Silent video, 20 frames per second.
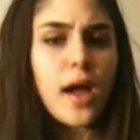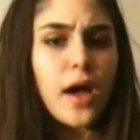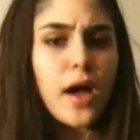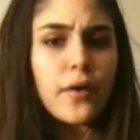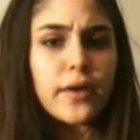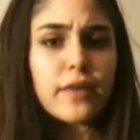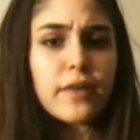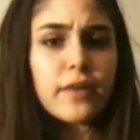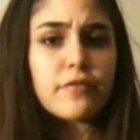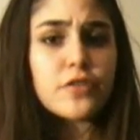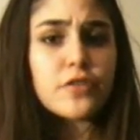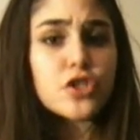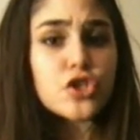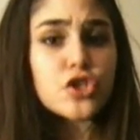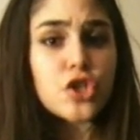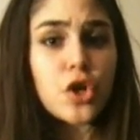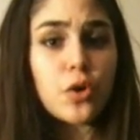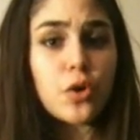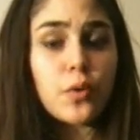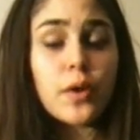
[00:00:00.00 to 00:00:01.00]
How can we
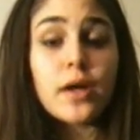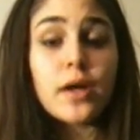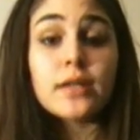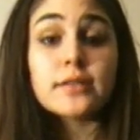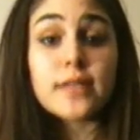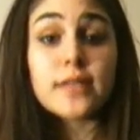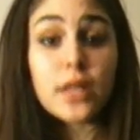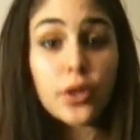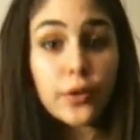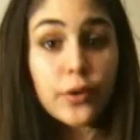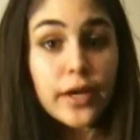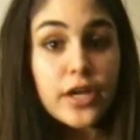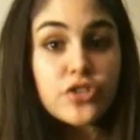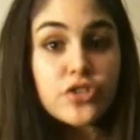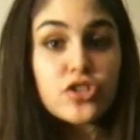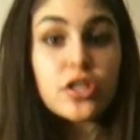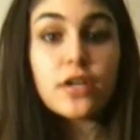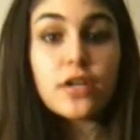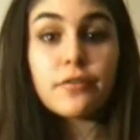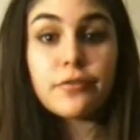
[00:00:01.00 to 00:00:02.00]
show the
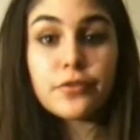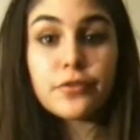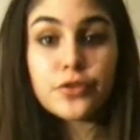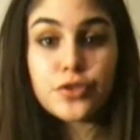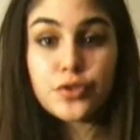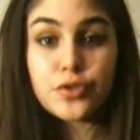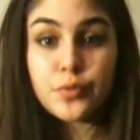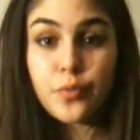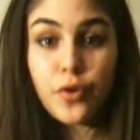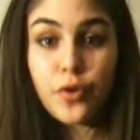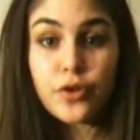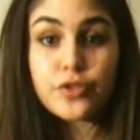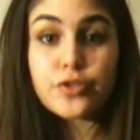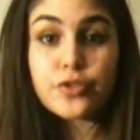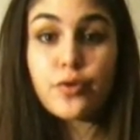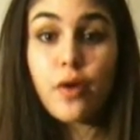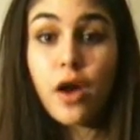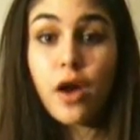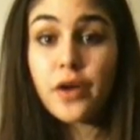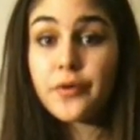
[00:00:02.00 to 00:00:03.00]
location of tumors
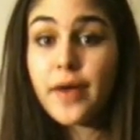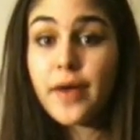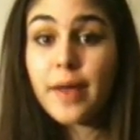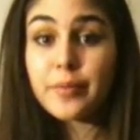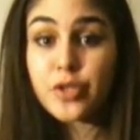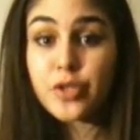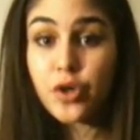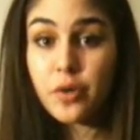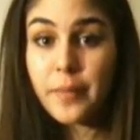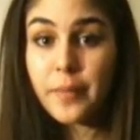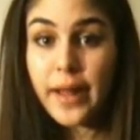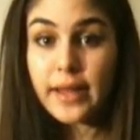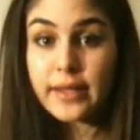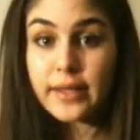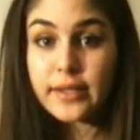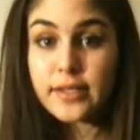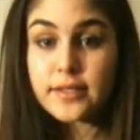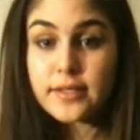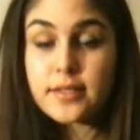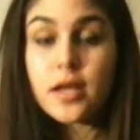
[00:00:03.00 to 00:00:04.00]
or other
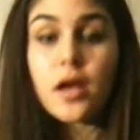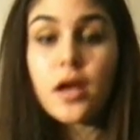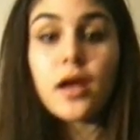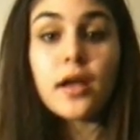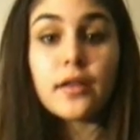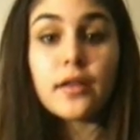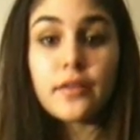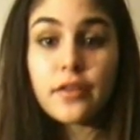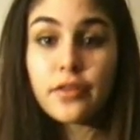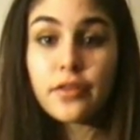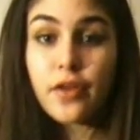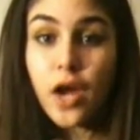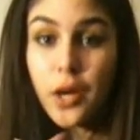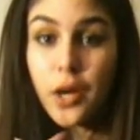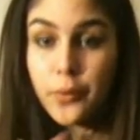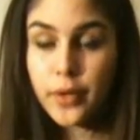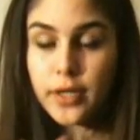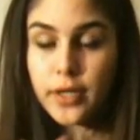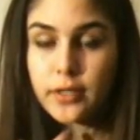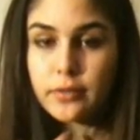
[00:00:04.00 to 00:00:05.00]
abnormalities in the
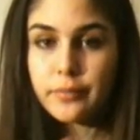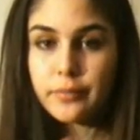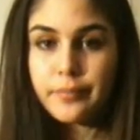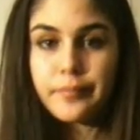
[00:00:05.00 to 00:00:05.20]
thyroid?